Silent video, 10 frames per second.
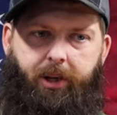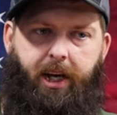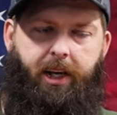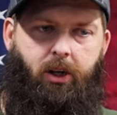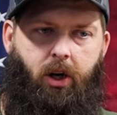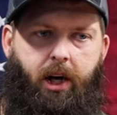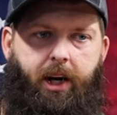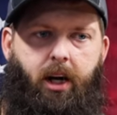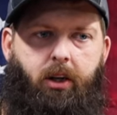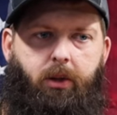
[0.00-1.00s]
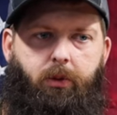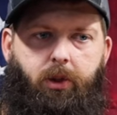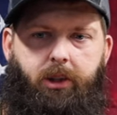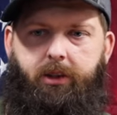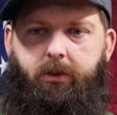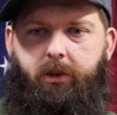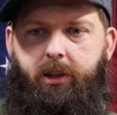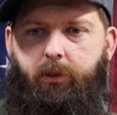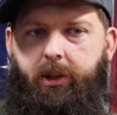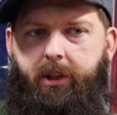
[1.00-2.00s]
we got gray all at once. We
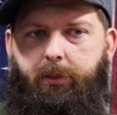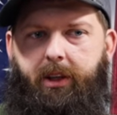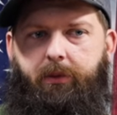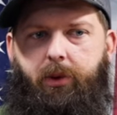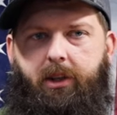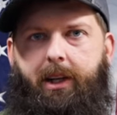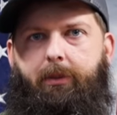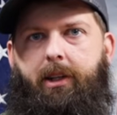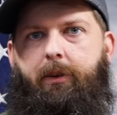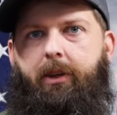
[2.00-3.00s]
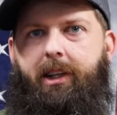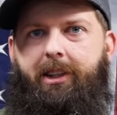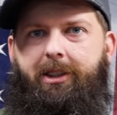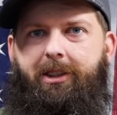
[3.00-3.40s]
didn't we didn't mean for it to happen that way. That's